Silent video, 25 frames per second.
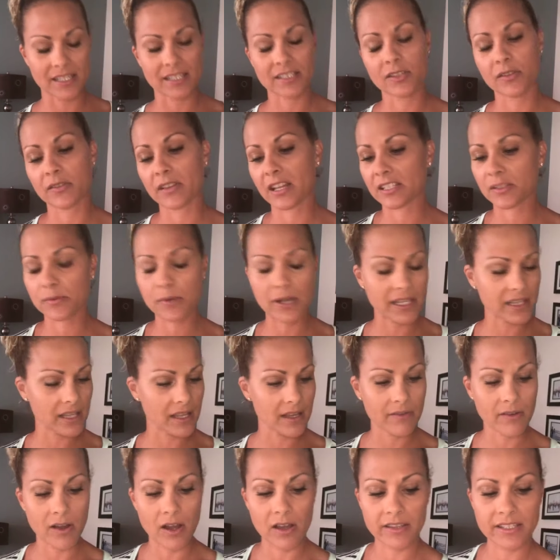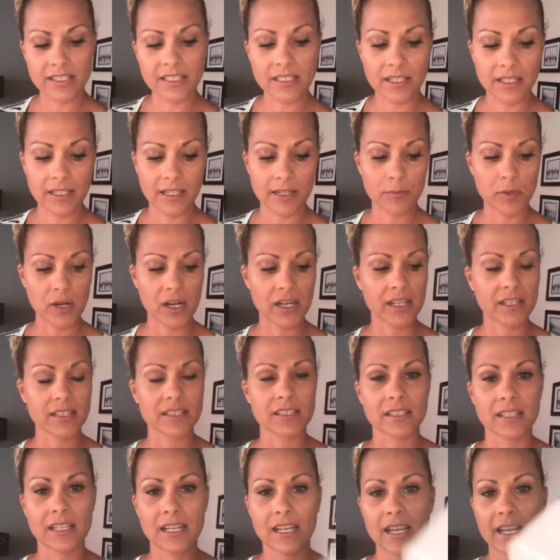So that's why I love all these cleaning products.
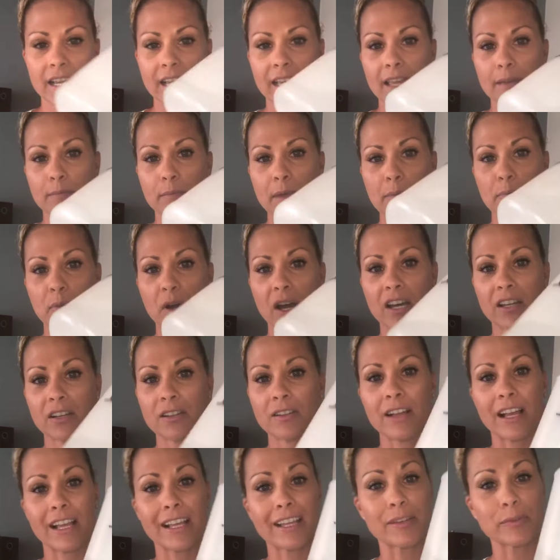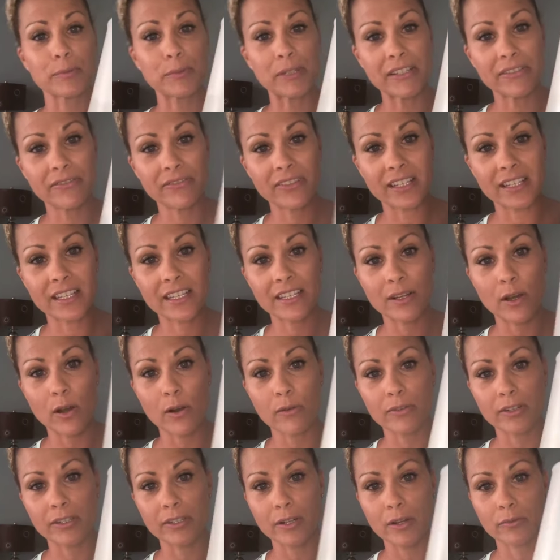Get my bottle, I can refill it over
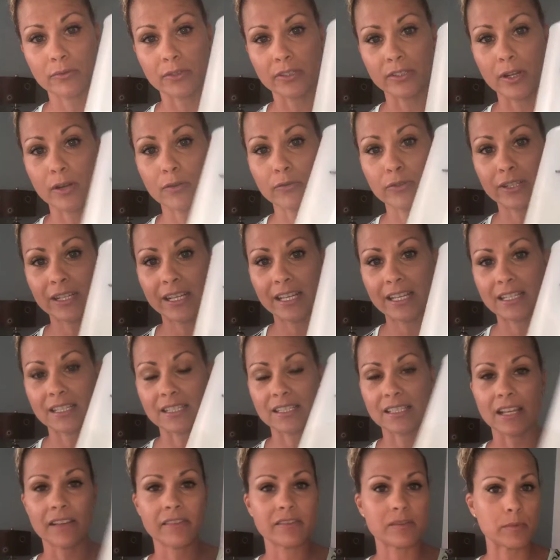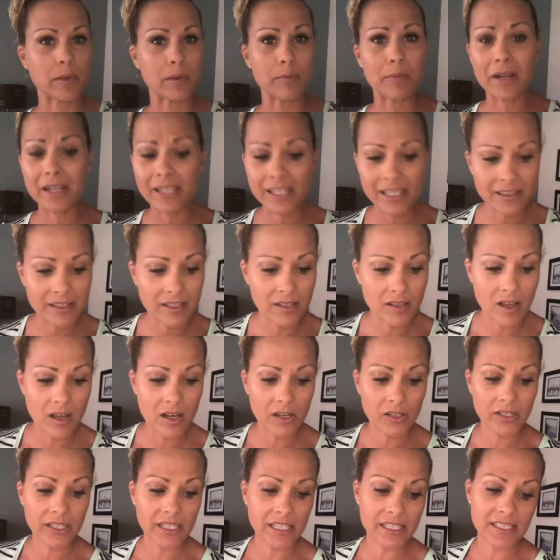and over and over again. It saves me money in the long
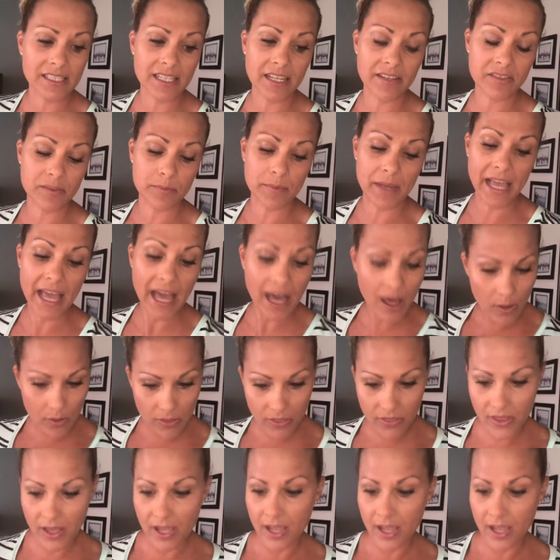run. It saves my health.